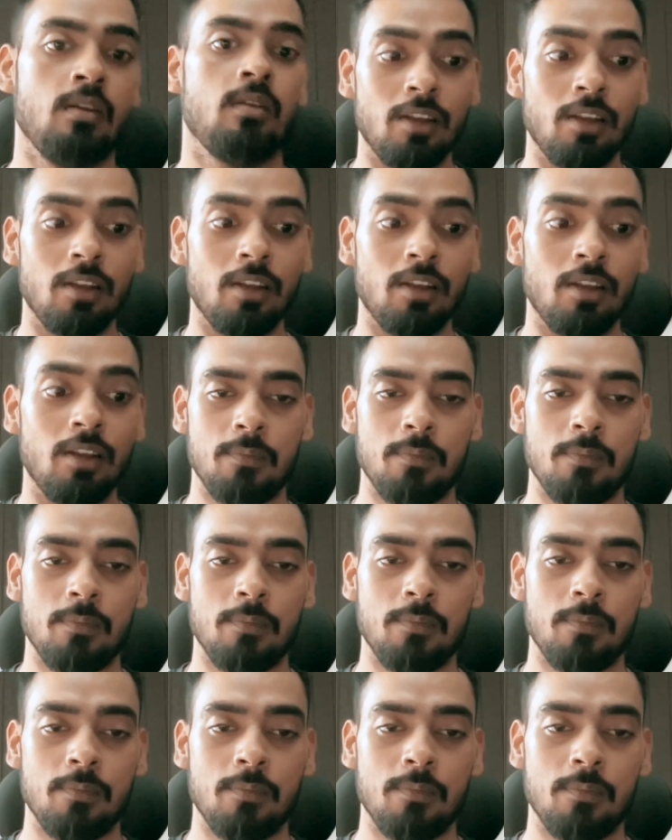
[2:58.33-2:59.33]
learn the
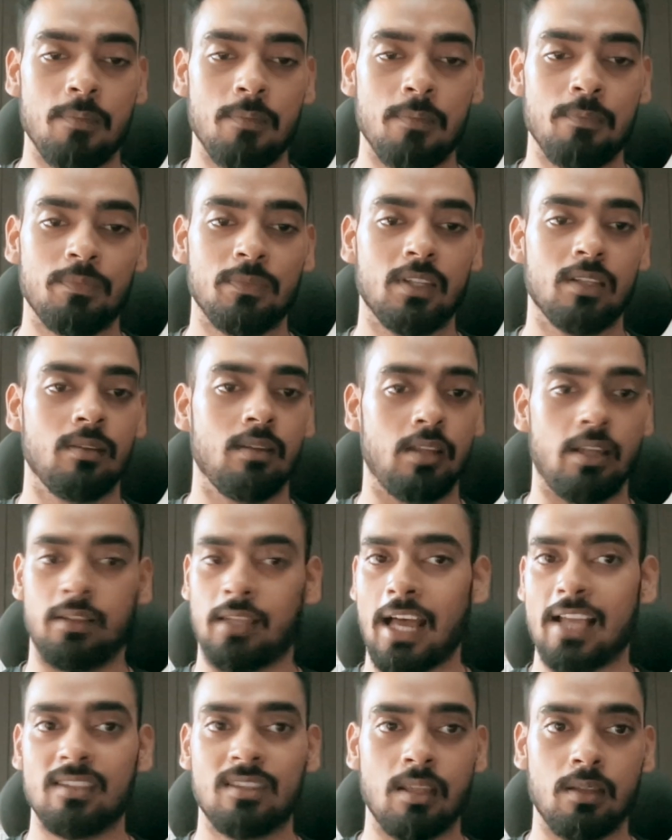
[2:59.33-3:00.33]
skill, okay?
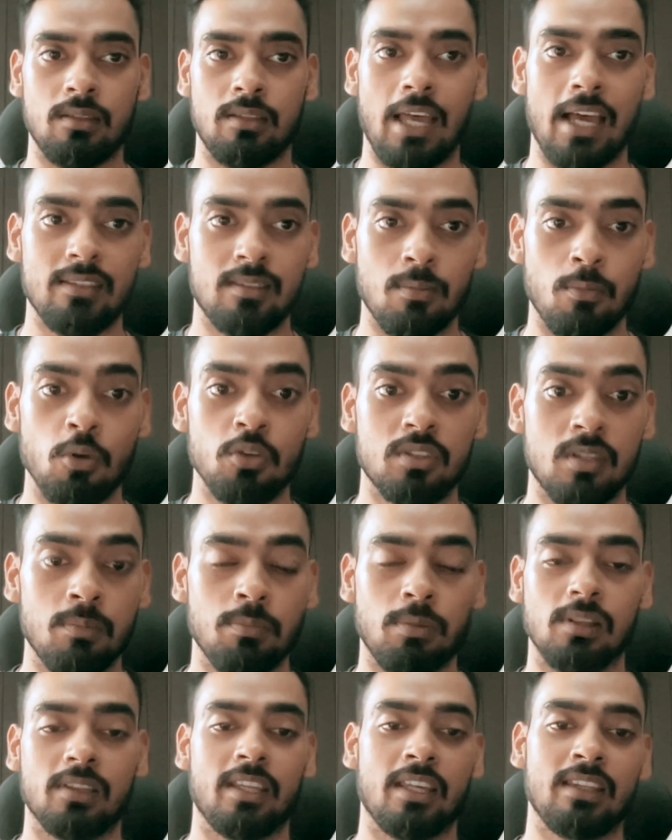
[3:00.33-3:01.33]
That's the most
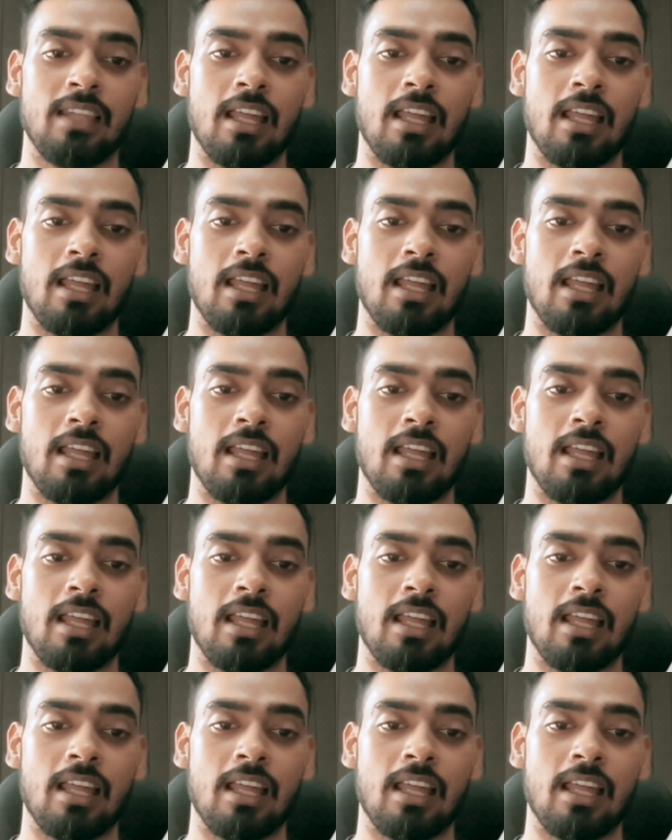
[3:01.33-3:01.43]
simple thing